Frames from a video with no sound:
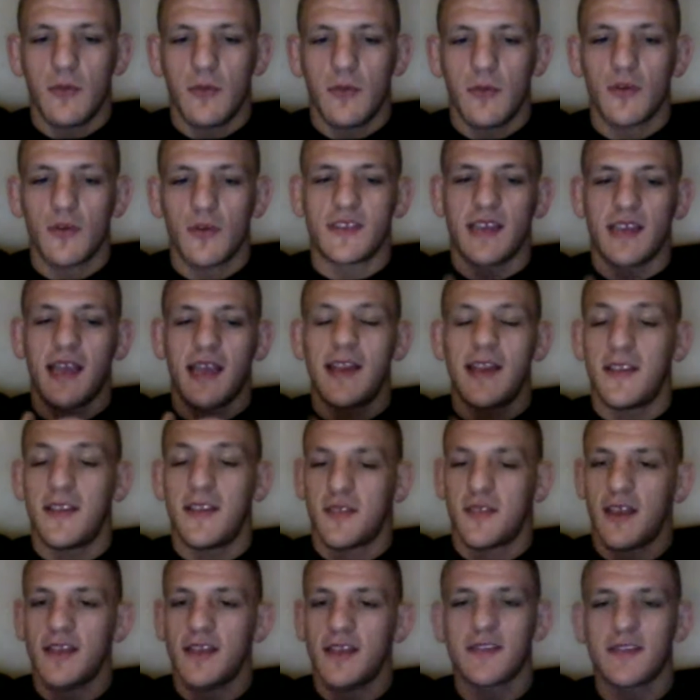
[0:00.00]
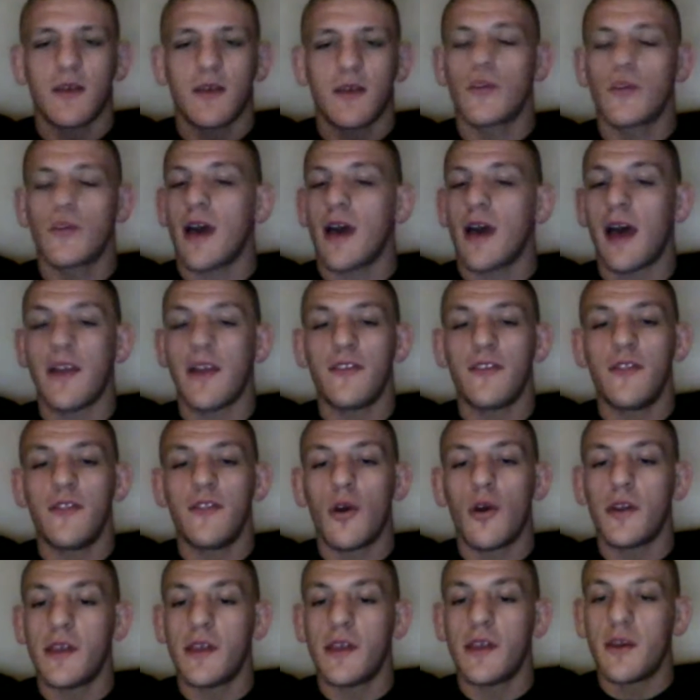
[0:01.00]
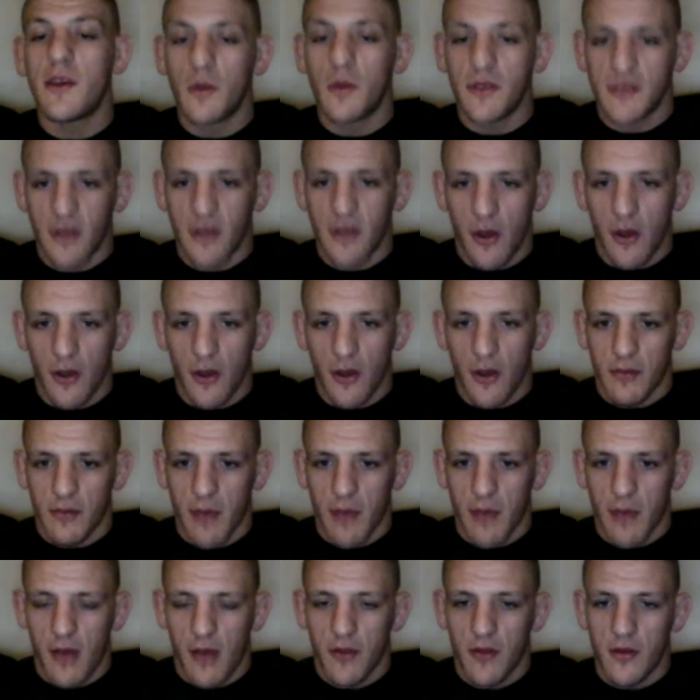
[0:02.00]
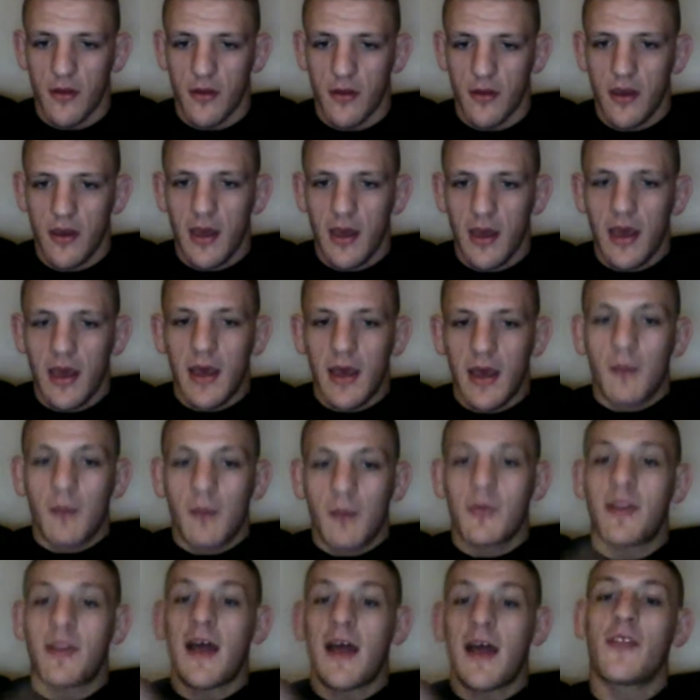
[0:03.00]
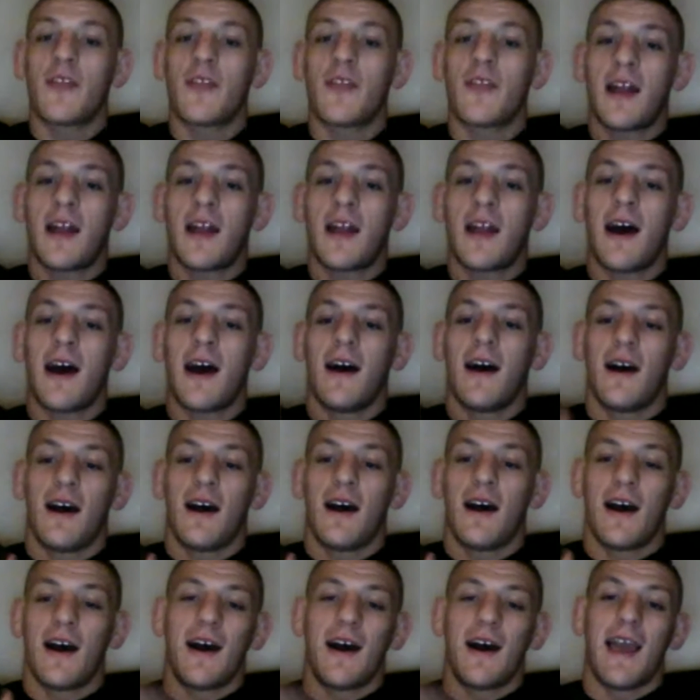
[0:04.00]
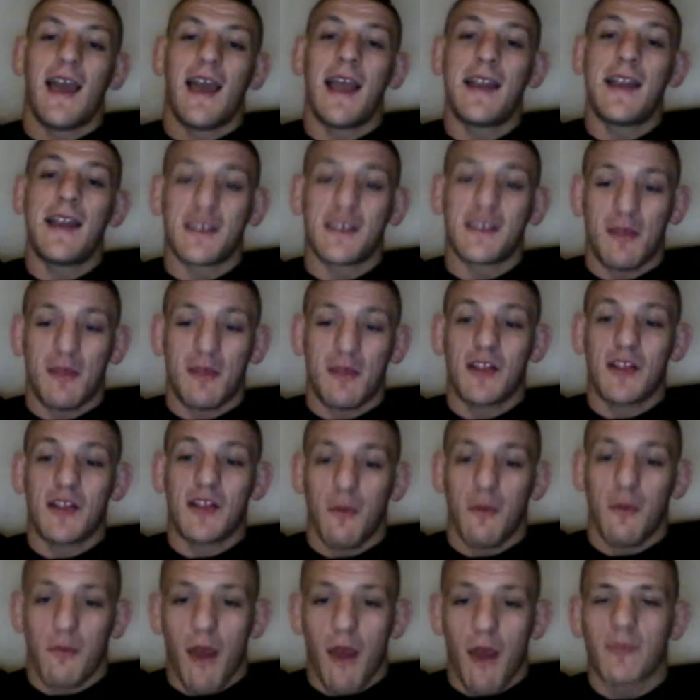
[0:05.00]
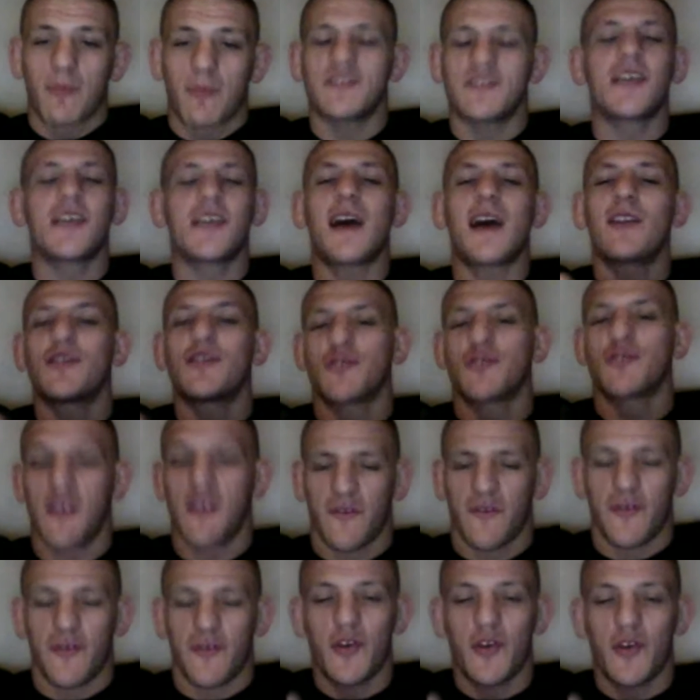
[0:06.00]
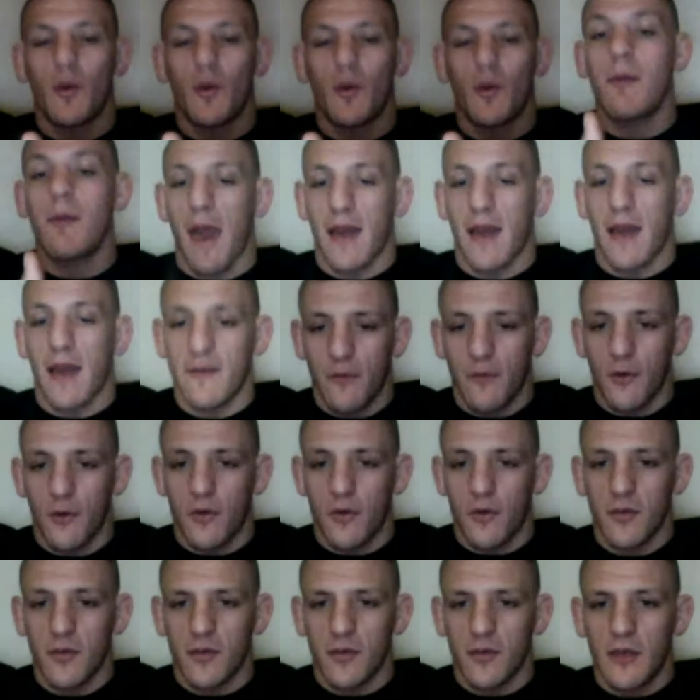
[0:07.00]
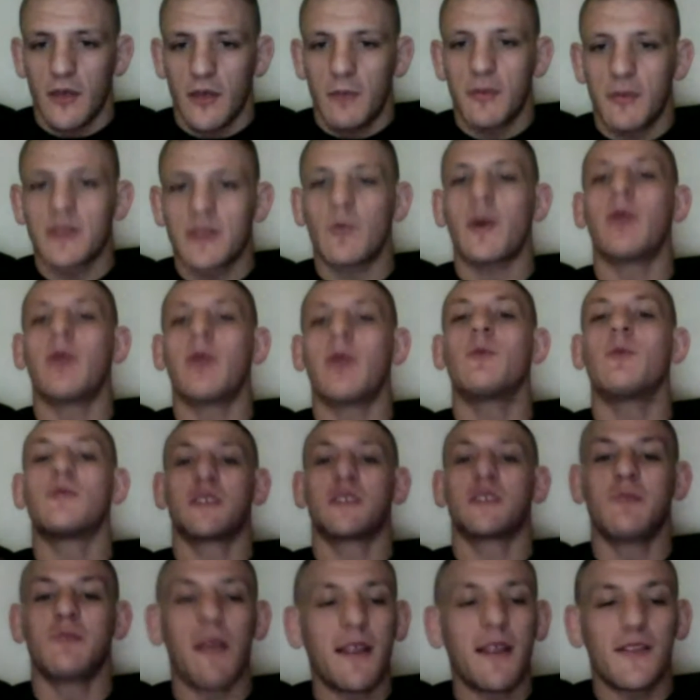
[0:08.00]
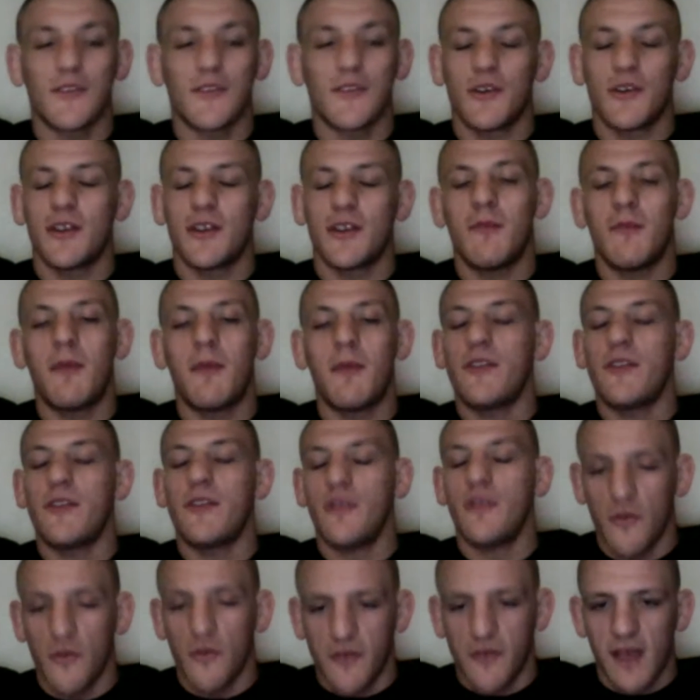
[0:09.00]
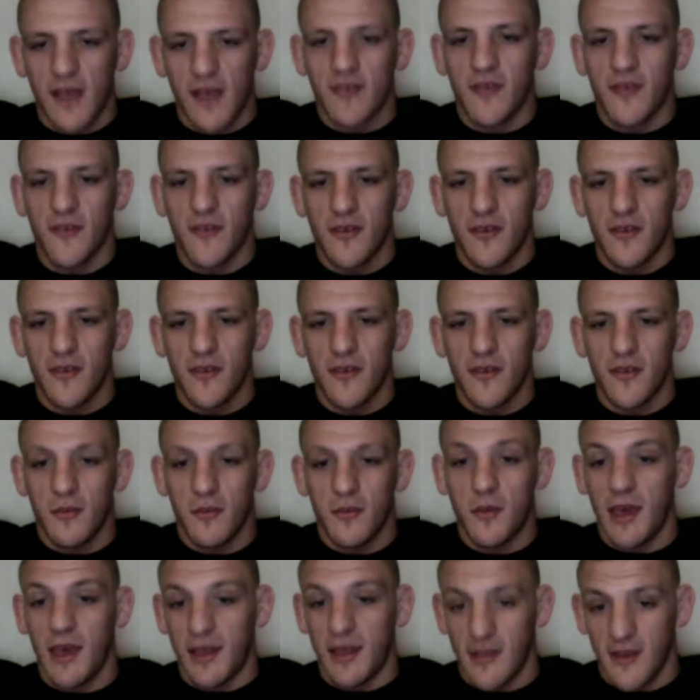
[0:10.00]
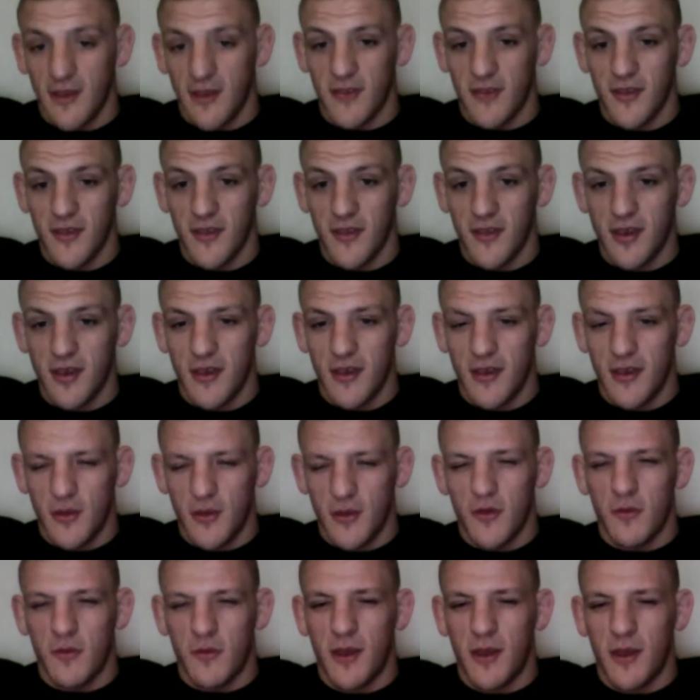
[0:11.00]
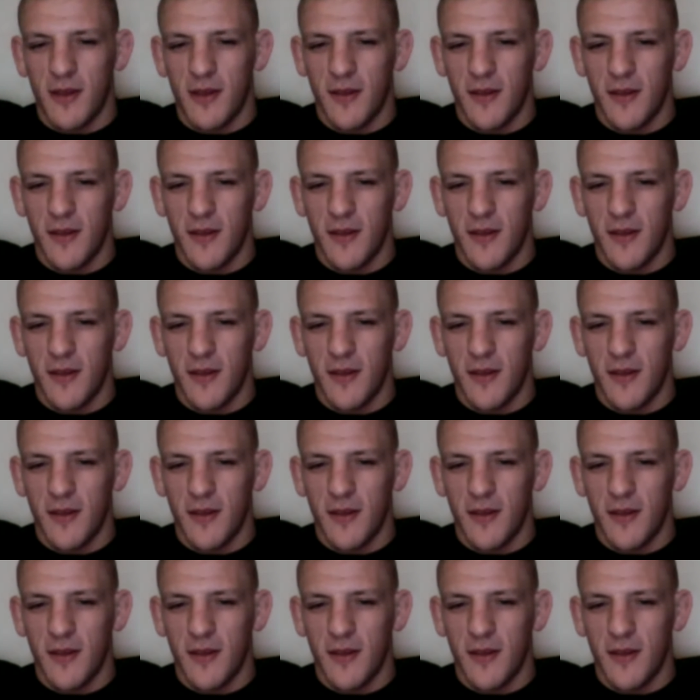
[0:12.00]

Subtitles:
say these things, and I had no idea what he's talking about. But now that Andy explained it to me properly, just how to transfer your weight back and forth. But the way he was explaining to it, it made no sense to me, at least. You know what I mean?